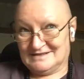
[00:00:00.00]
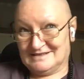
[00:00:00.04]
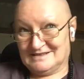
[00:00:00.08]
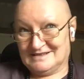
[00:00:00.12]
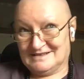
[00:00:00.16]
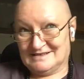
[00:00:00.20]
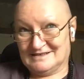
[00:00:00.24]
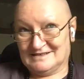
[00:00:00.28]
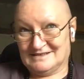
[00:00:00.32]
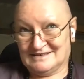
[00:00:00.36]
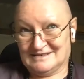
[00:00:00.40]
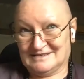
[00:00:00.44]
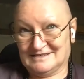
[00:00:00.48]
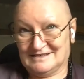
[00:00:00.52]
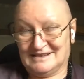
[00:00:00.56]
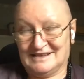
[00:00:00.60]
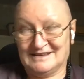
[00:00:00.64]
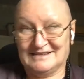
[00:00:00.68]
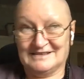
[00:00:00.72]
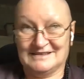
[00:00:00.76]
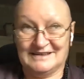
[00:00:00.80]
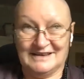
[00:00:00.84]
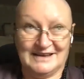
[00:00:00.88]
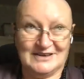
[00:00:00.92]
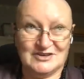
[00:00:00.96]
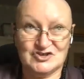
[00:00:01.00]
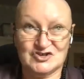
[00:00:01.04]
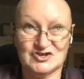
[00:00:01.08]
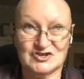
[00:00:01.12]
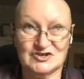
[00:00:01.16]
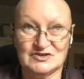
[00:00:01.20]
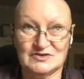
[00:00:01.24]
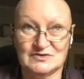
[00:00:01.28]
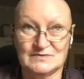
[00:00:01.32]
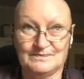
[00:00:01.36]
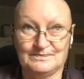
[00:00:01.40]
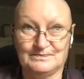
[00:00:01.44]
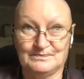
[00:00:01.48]
The
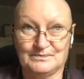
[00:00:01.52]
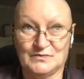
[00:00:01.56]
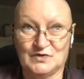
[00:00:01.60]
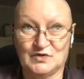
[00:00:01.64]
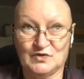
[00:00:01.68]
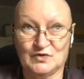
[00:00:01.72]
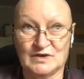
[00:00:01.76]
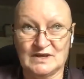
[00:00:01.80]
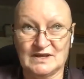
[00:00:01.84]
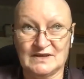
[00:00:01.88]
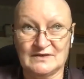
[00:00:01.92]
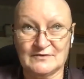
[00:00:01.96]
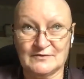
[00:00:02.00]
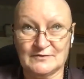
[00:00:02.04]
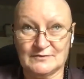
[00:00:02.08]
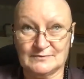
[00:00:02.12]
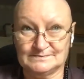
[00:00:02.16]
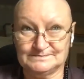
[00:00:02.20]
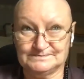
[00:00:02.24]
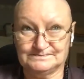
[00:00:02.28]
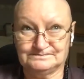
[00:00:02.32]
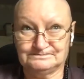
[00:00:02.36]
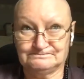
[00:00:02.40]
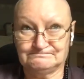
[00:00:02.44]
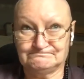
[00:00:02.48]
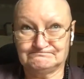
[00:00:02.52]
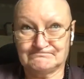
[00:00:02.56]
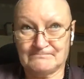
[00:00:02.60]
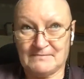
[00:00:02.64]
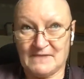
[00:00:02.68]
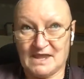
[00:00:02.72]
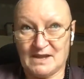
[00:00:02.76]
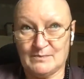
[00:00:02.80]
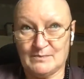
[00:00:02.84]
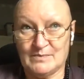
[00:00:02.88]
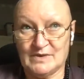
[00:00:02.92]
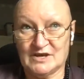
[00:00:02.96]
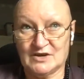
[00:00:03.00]
intention to give
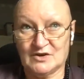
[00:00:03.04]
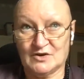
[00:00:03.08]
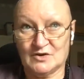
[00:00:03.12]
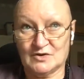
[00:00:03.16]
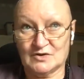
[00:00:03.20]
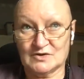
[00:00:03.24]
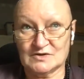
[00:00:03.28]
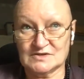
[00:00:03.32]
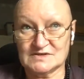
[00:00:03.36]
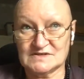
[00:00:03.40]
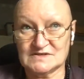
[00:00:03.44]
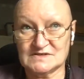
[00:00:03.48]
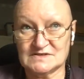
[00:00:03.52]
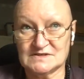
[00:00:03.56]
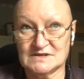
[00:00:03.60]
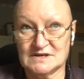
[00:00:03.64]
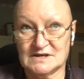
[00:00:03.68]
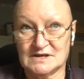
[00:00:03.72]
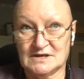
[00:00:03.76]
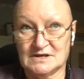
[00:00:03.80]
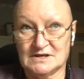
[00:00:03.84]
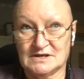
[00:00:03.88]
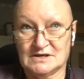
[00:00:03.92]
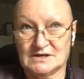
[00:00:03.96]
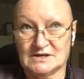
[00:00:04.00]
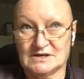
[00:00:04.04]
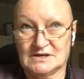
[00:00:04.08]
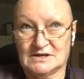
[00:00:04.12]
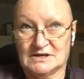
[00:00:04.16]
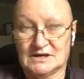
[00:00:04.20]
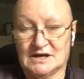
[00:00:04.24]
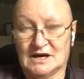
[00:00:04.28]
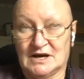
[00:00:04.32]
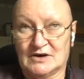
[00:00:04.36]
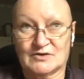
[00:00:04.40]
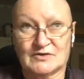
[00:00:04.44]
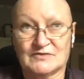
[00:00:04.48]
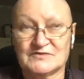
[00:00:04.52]
because
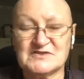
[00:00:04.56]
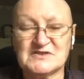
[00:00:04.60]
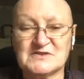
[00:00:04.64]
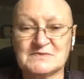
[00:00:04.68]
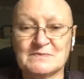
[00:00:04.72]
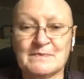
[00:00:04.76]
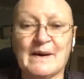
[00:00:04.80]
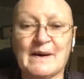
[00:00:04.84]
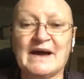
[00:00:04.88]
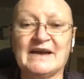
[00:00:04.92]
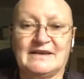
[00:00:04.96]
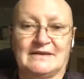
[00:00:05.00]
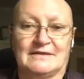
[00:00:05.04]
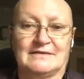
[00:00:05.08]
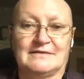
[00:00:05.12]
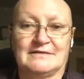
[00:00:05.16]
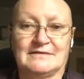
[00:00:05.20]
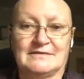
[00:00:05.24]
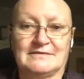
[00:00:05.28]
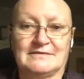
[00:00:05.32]
out of spite,